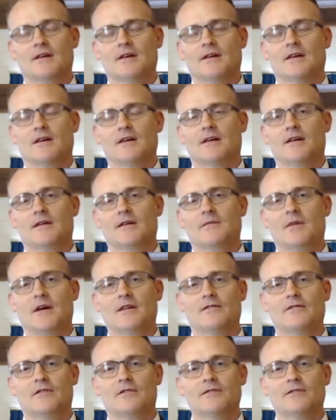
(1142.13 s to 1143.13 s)
uh, in my
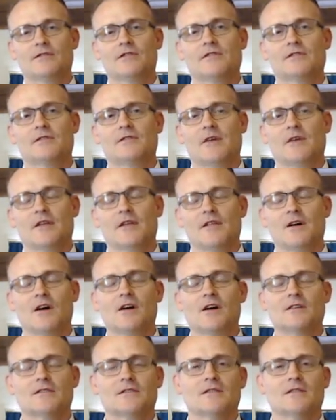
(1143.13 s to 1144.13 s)
devotions, in my
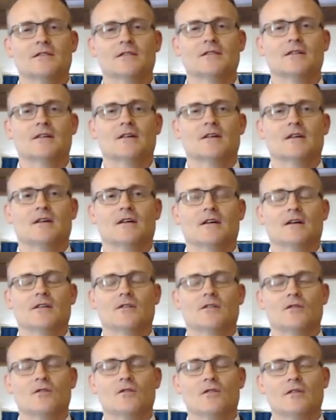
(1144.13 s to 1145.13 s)
thoughts, and, and
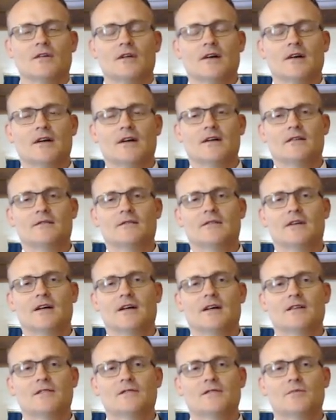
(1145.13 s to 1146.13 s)
the Lord uh,
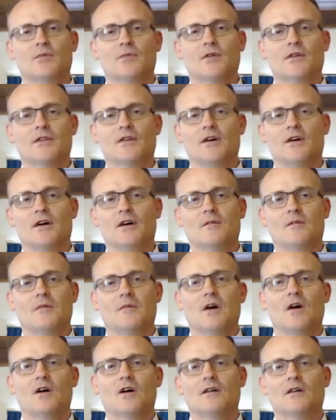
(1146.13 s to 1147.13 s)
has put a thought on
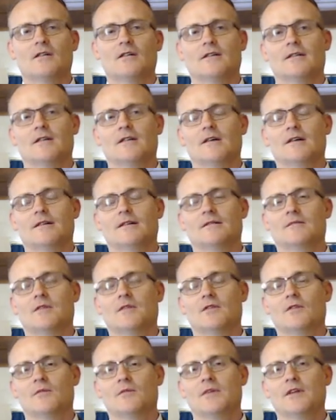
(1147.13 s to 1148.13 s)
my heart, um, a
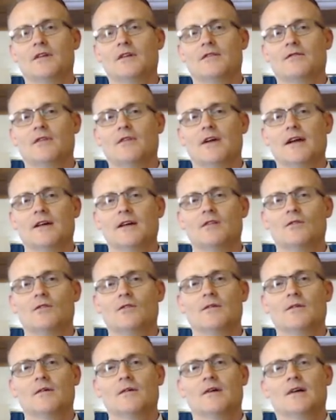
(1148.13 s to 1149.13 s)
little bit different
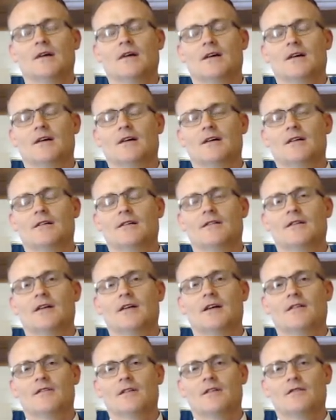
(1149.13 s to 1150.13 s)
angle uh, than
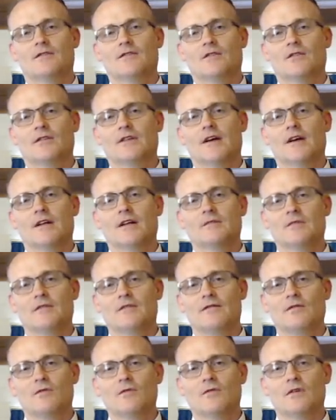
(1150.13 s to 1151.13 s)
I've ever looked at it
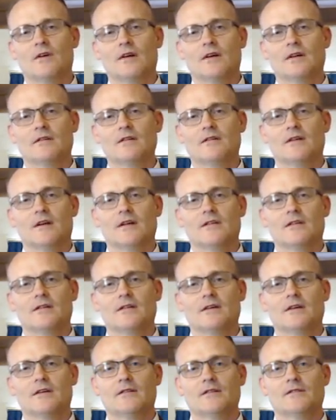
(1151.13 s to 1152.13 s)
before, and, and
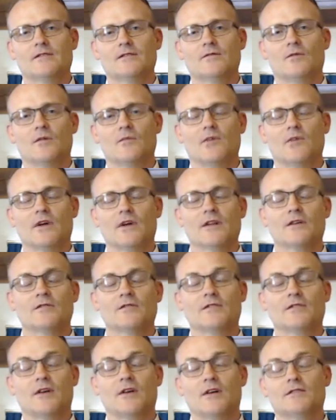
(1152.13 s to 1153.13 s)
uh, just want to bring those
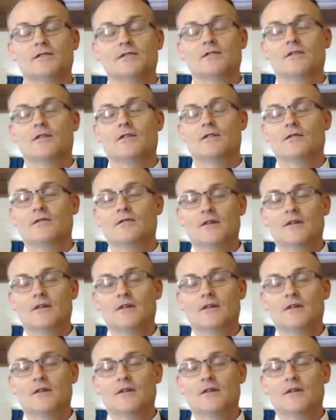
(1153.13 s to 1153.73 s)
thoughts to you